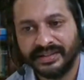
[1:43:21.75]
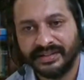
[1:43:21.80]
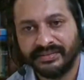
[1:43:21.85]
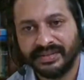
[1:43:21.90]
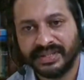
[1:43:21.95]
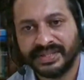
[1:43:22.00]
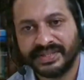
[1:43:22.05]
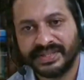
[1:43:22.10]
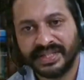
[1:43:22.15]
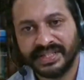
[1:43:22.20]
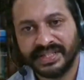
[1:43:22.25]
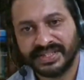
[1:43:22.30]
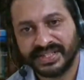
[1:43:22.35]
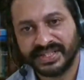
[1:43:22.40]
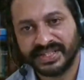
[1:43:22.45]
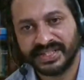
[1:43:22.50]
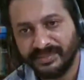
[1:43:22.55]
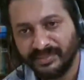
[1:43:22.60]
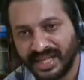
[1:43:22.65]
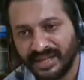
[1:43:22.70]
was
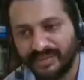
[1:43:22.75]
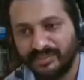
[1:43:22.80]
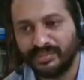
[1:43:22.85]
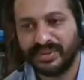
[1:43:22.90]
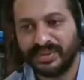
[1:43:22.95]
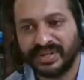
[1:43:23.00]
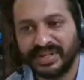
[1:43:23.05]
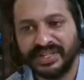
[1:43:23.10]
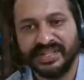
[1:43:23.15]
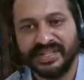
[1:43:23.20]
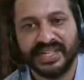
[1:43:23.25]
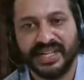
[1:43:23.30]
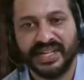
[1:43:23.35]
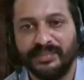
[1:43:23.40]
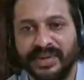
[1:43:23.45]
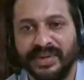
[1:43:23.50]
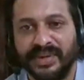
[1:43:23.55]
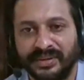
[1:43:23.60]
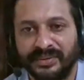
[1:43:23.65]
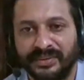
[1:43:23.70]
extremely important in
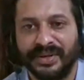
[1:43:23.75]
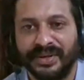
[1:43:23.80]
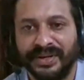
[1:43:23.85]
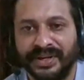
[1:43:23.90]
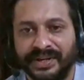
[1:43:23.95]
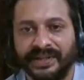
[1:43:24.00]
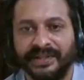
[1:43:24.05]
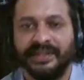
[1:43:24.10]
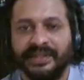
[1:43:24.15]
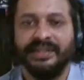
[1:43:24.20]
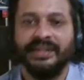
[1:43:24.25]
shaping our,